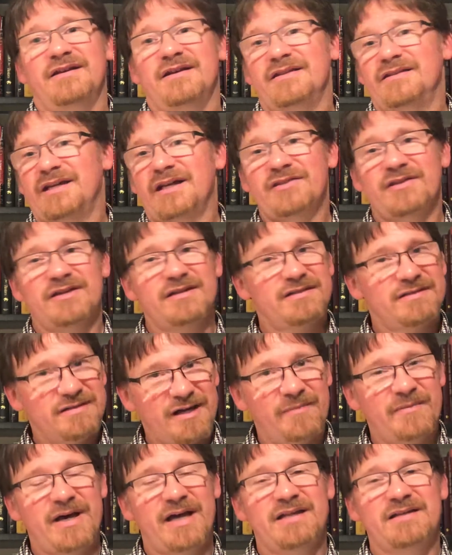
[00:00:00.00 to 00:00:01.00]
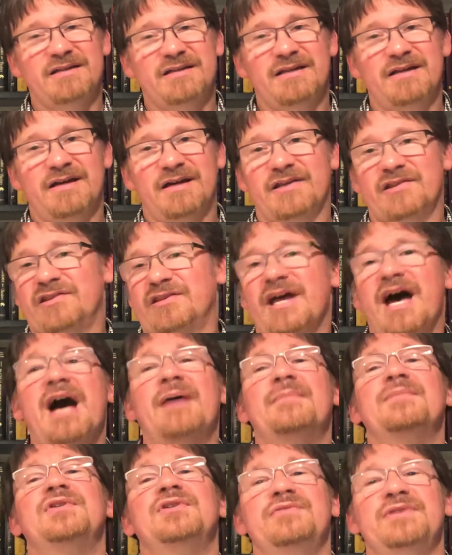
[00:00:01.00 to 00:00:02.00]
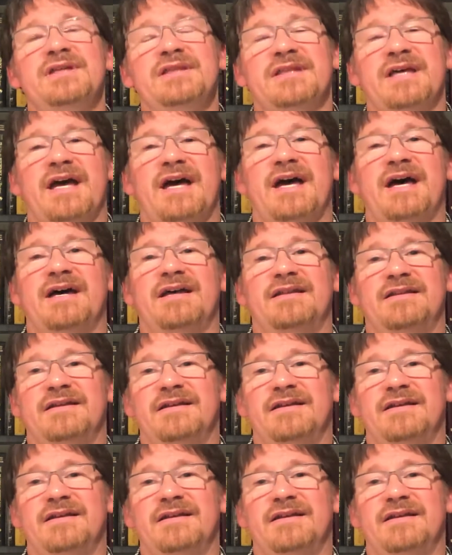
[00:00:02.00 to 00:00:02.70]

That's a dumb idea. Stop doing that.